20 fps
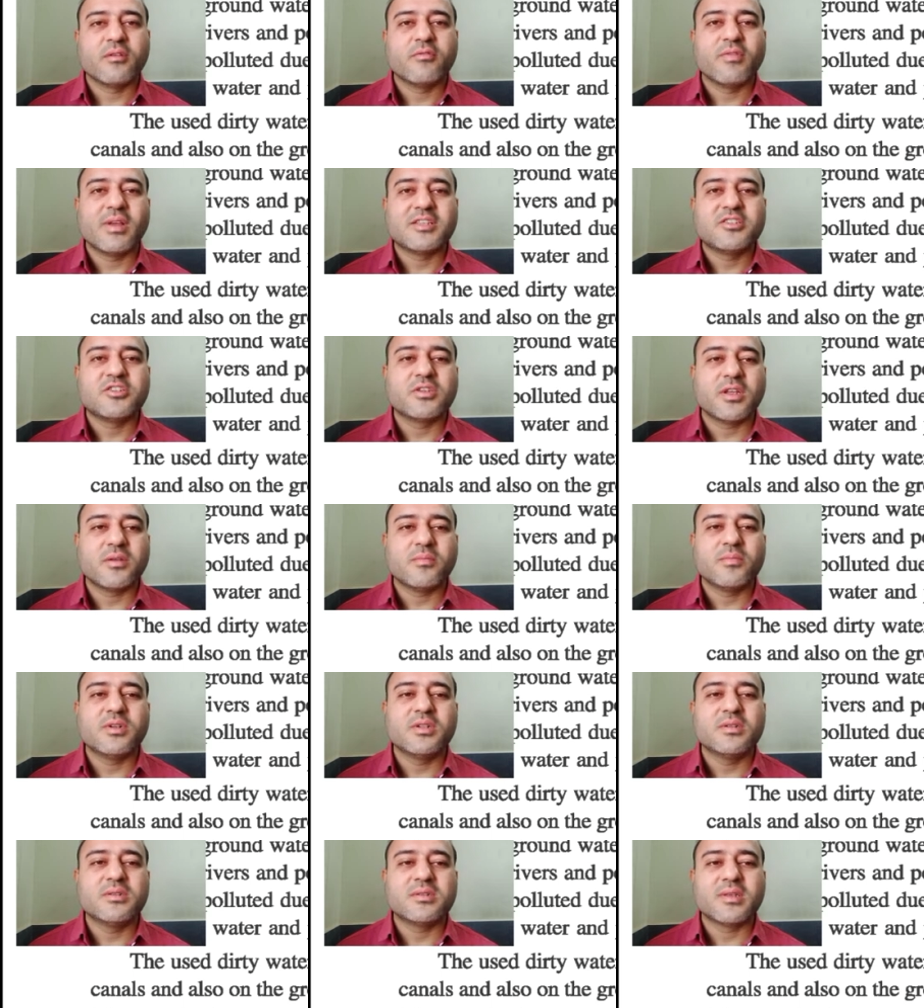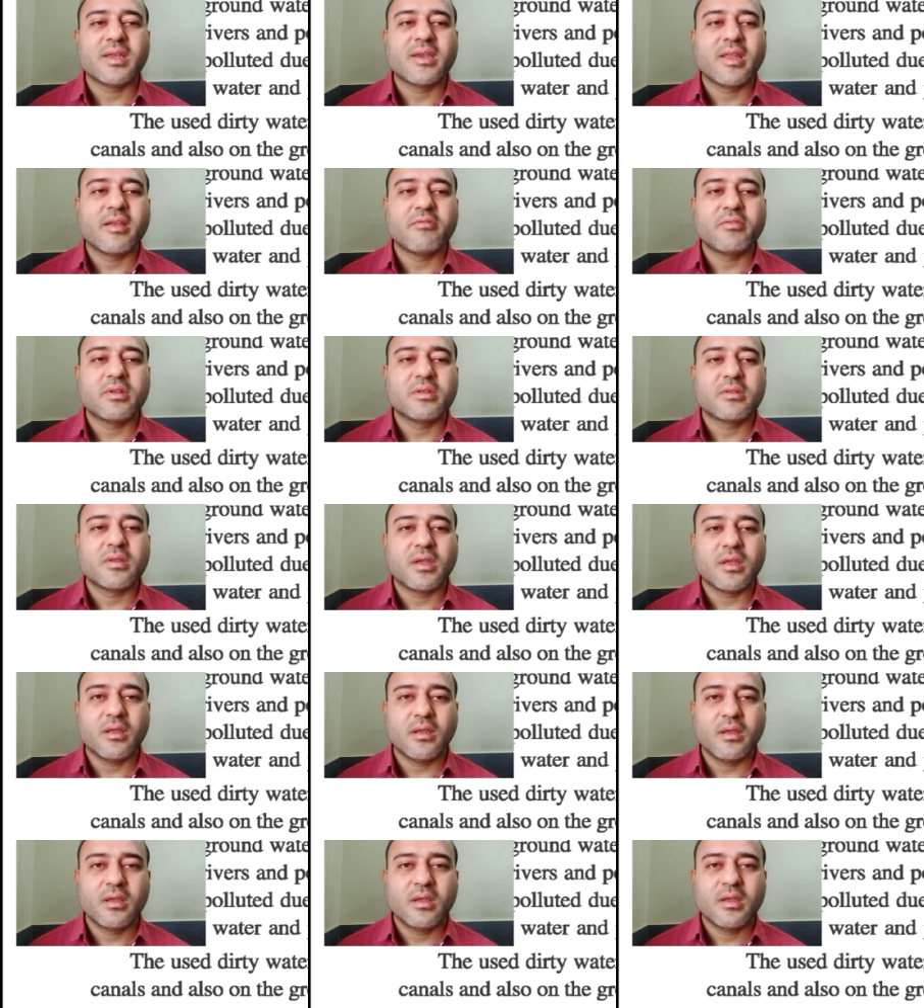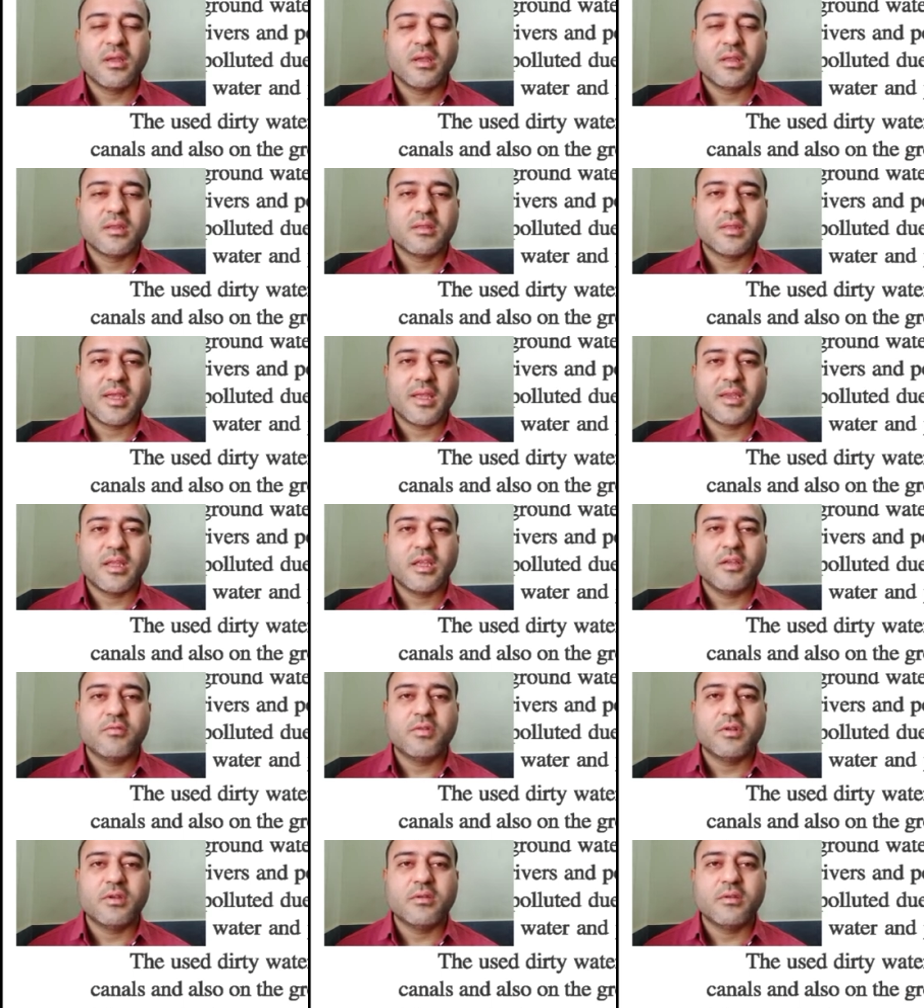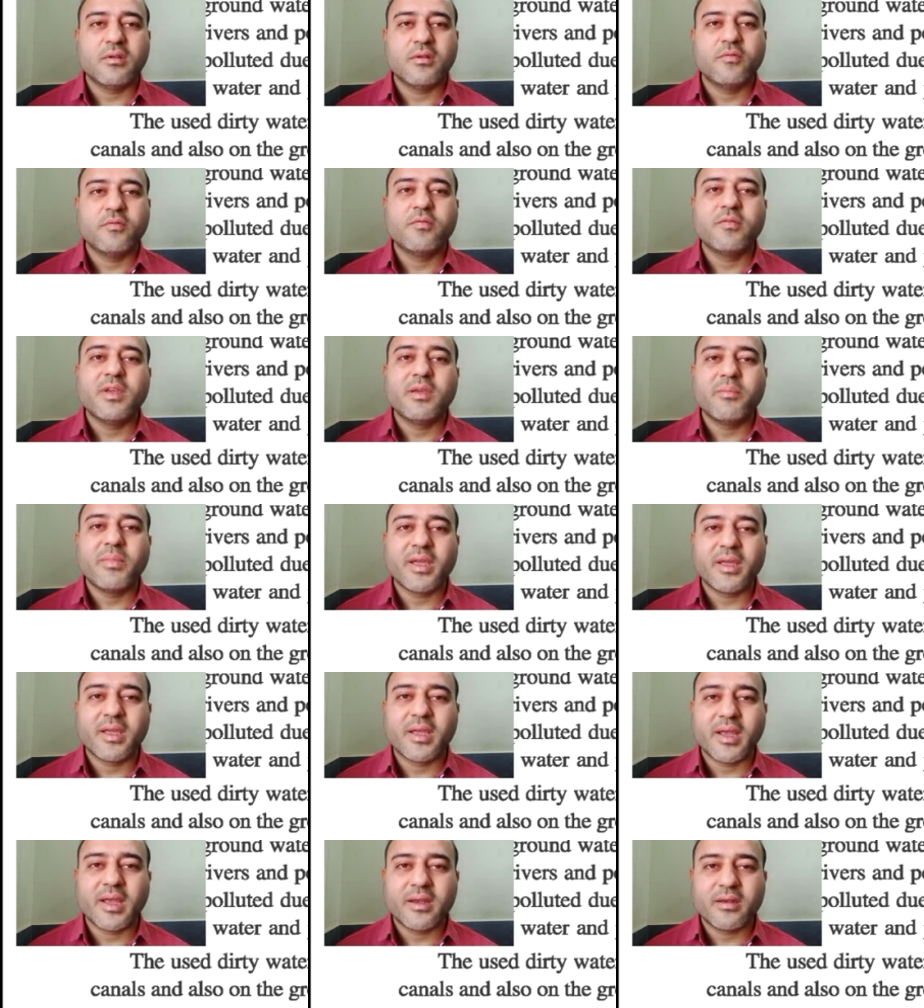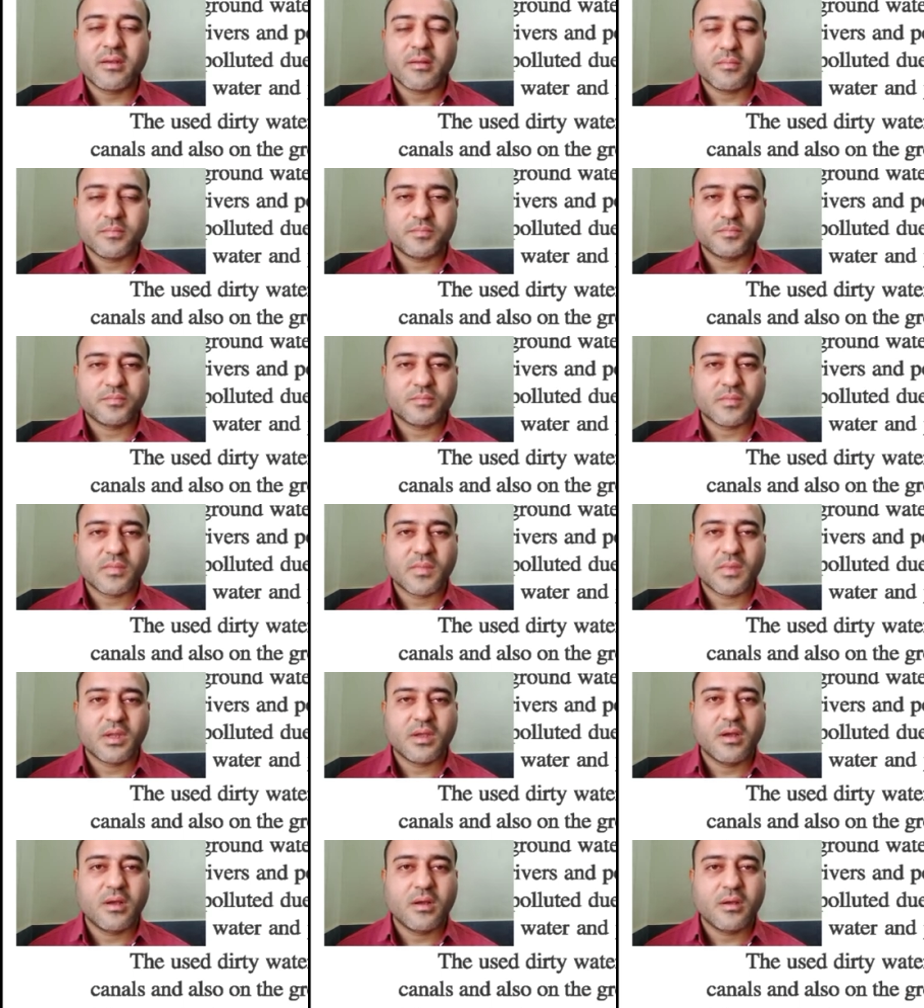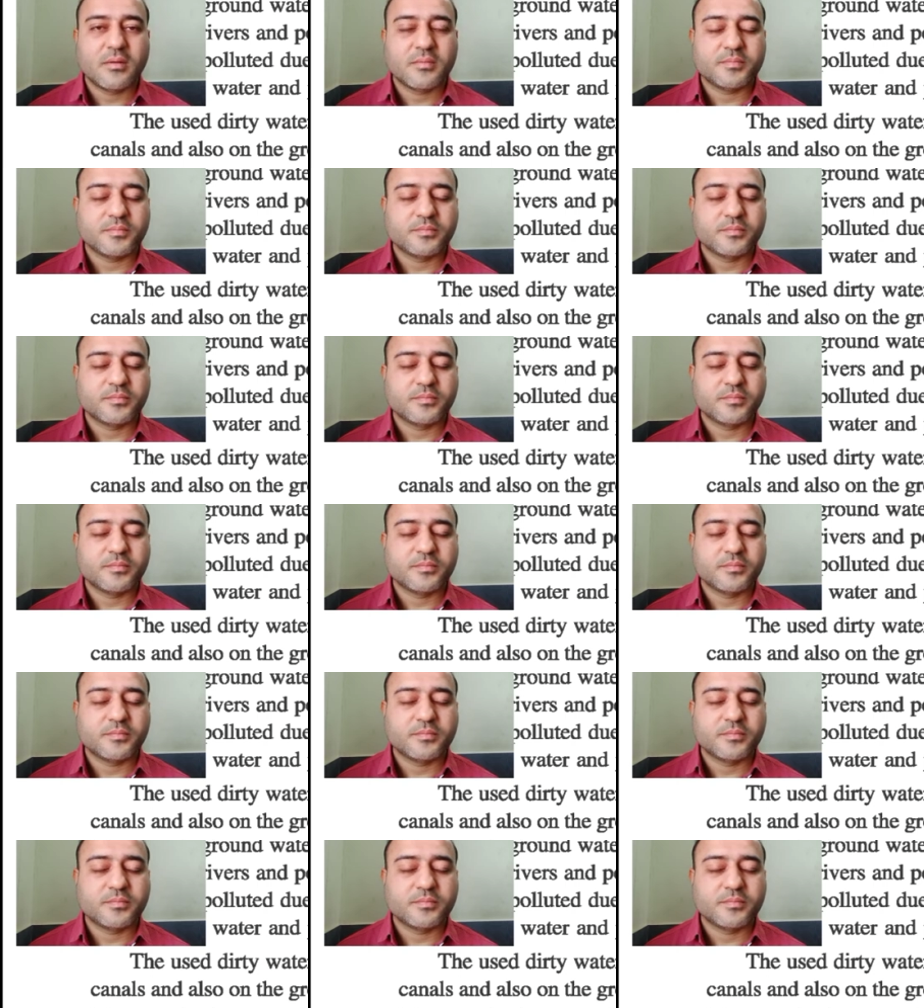vegetables and everything, then even we may get uh,